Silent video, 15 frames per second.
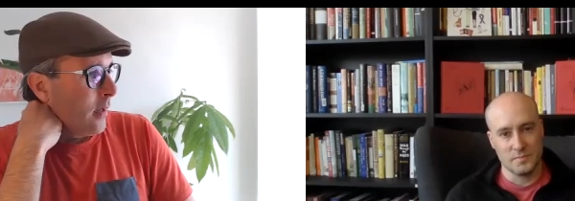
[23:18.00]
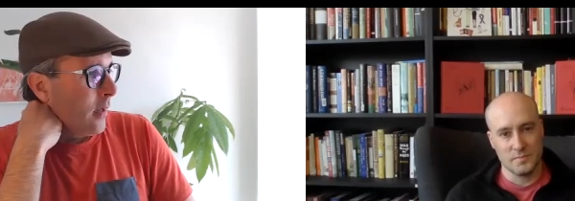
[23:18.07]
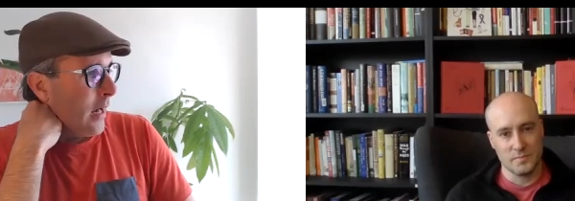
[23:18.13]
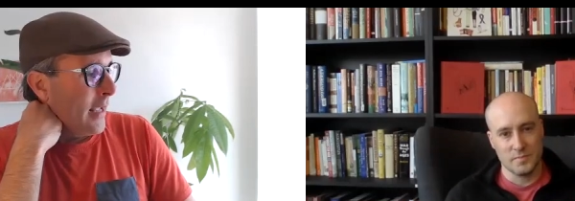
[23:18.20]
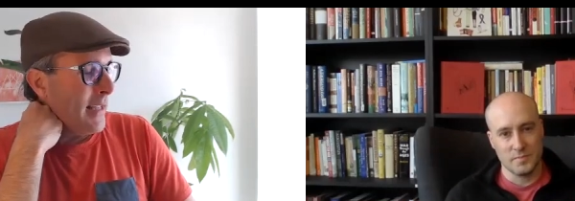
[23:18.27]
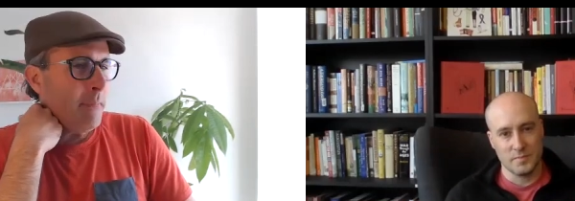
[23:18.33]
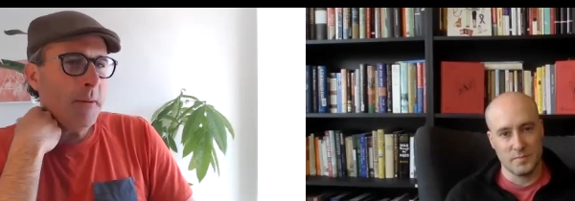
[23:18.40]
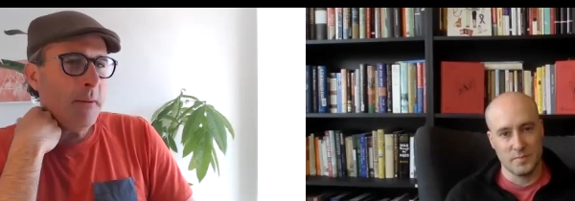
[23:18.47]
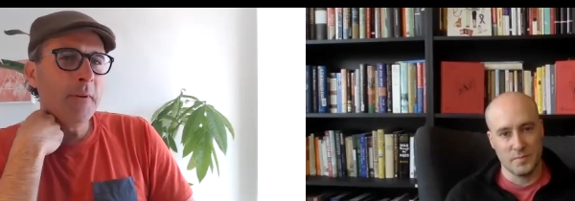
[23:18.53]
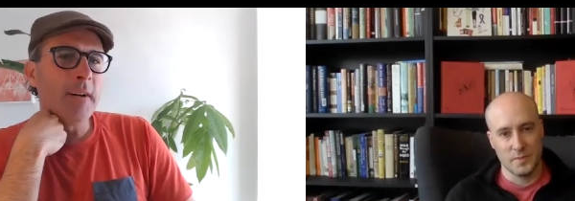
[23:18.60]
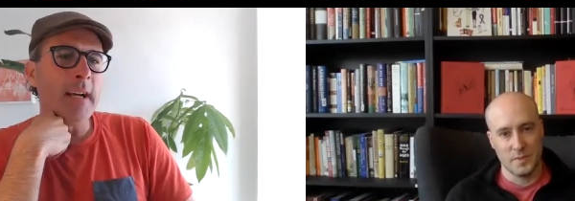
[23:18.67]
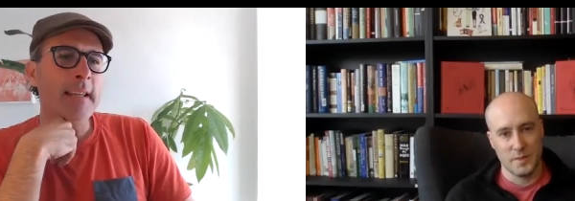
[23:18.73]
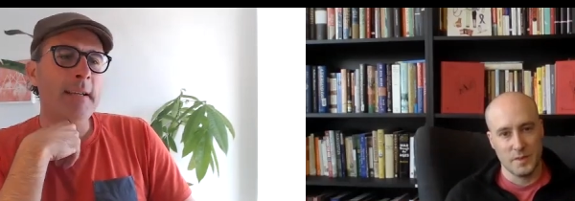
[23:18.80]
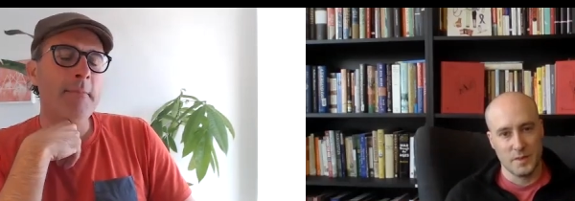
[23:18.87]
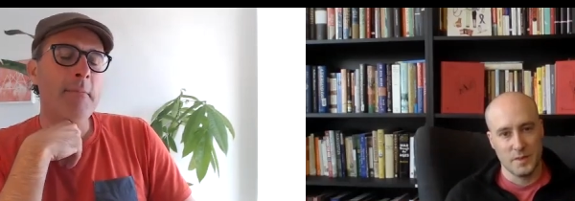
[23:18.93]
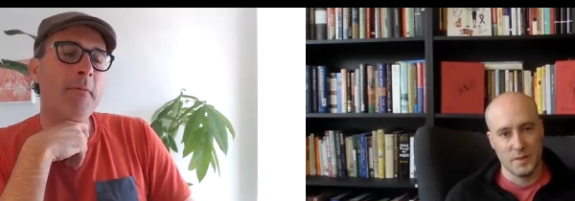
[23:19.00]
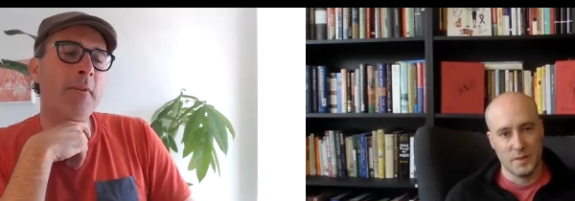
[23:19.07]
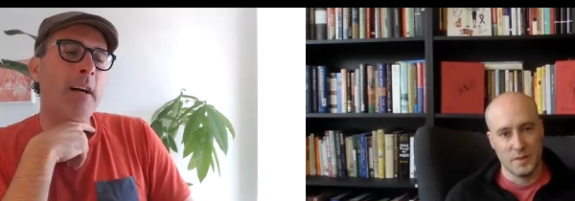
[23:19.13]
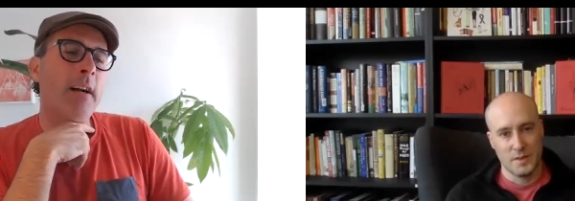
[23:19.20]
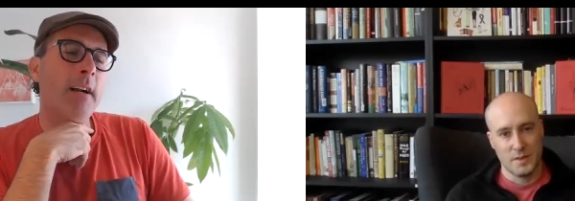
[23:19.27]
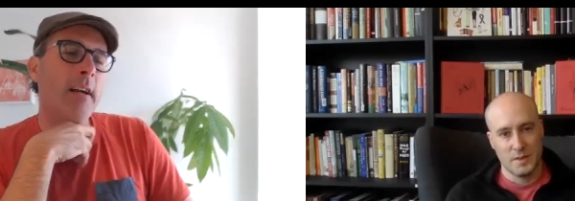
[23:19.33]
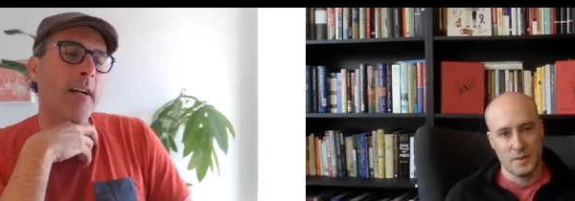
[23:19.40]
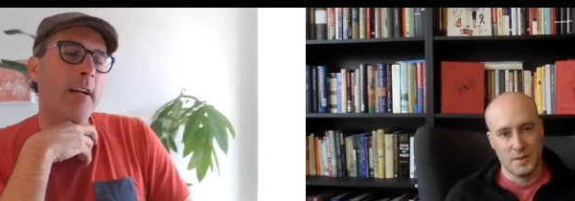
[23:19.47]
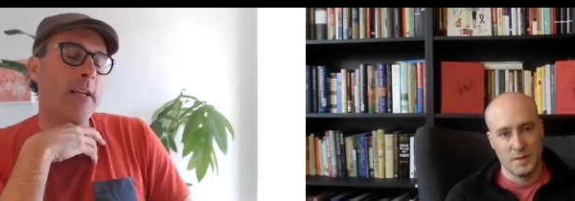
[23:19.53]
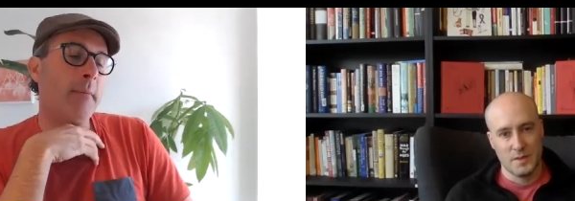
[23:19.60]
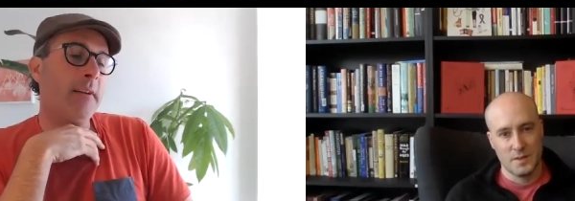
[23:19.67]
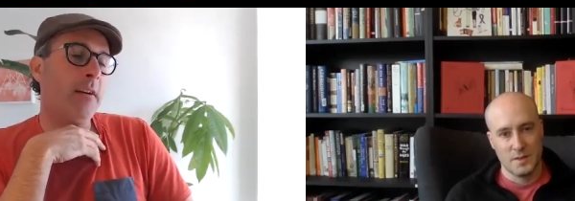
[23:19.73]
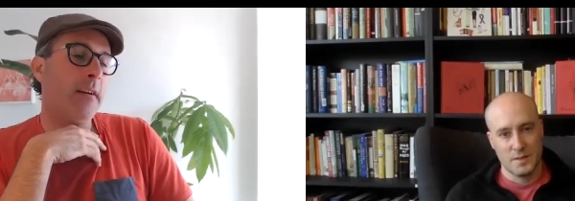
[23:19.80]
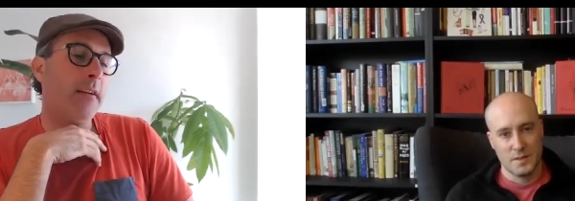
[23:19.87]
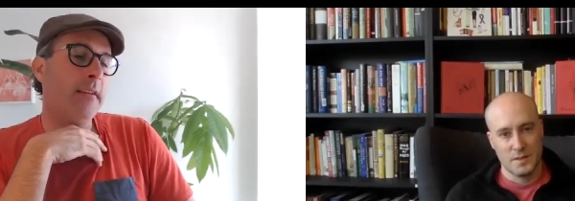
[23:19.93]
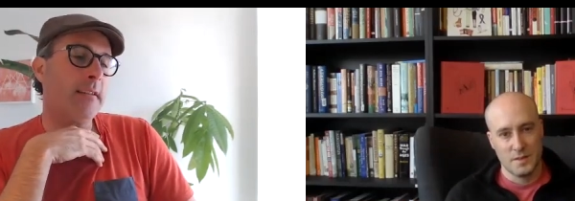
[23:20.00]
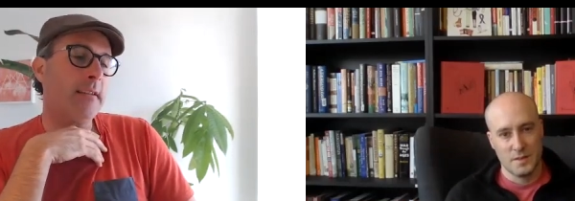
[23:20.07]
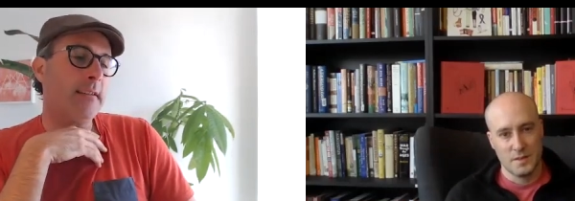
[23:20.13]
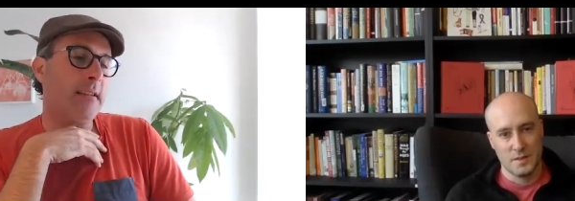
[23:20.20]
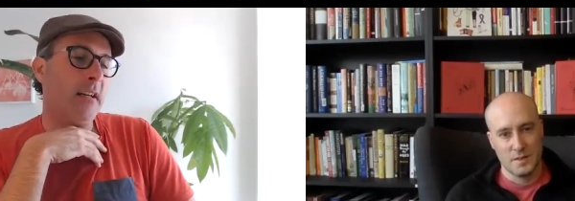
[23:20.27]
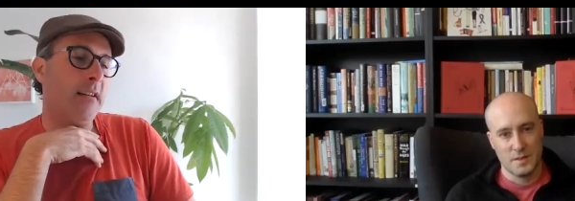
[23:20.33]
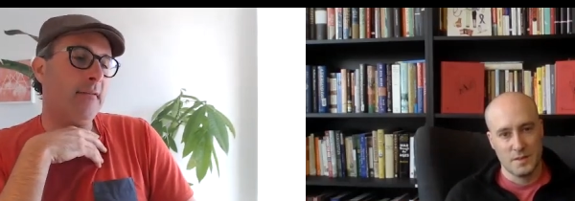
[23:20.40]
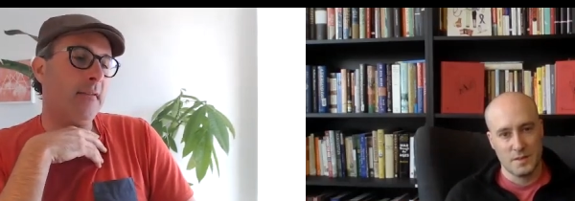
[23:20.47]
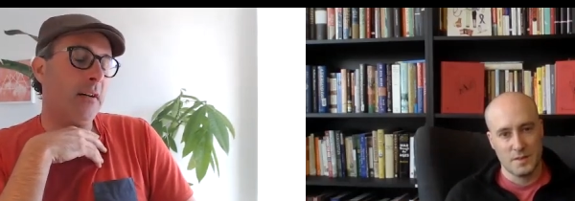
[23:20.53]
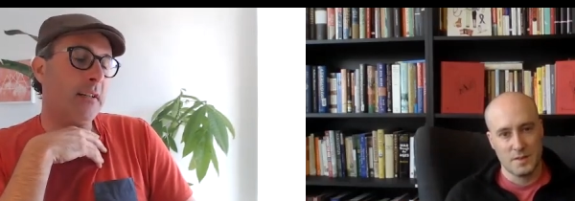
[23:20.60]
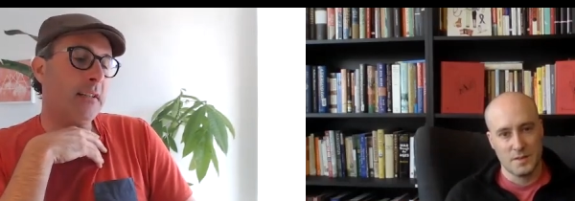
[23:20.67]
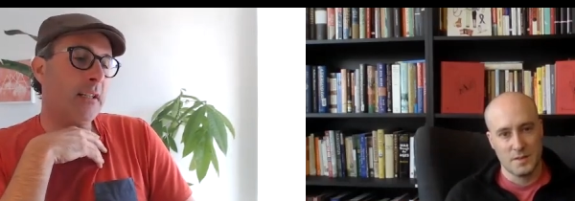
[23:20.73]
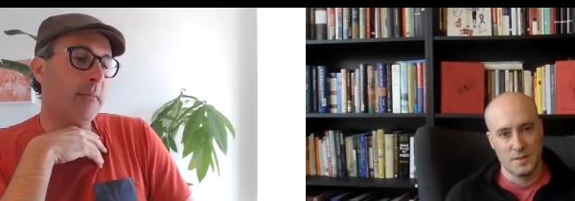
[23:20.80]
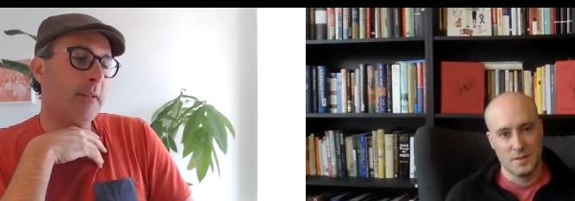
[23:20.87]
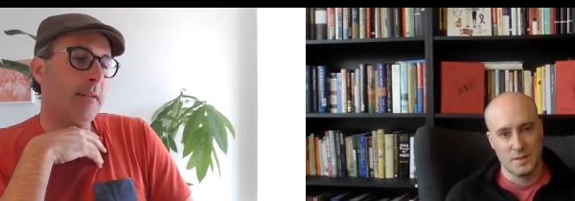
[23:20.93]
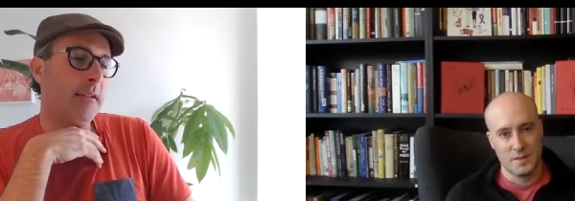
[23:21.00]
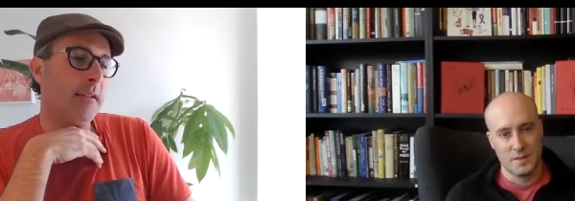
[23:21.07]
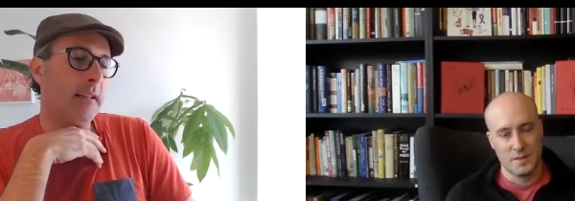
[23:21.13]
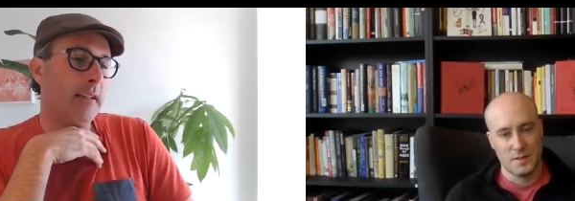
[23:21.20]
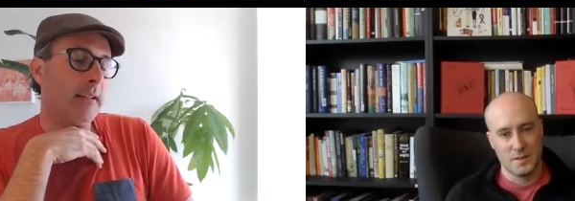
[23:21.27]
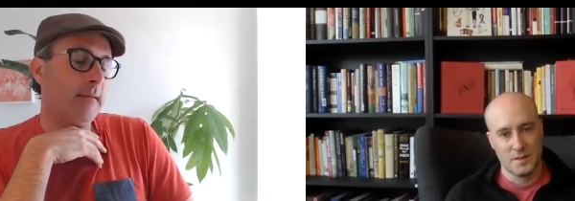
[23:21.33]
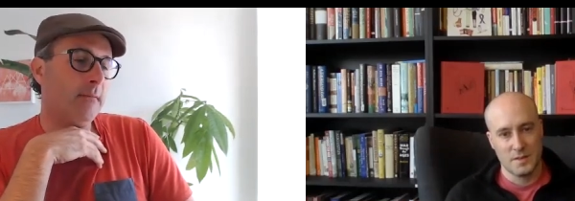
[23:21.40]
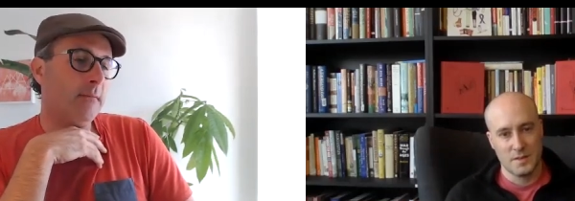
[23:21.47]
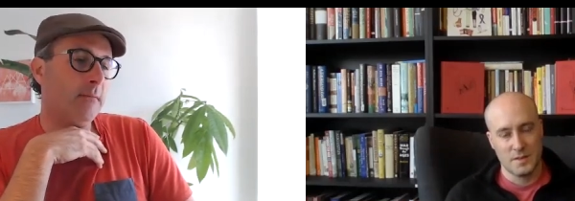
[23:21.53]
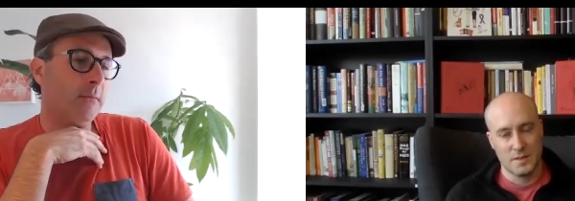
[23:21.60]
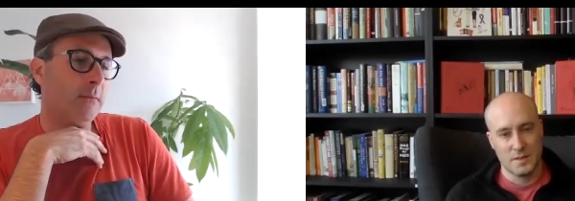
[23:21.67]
Speaker 1: I think people. Are, I think people uh, coming out of this stuff are going to be, um,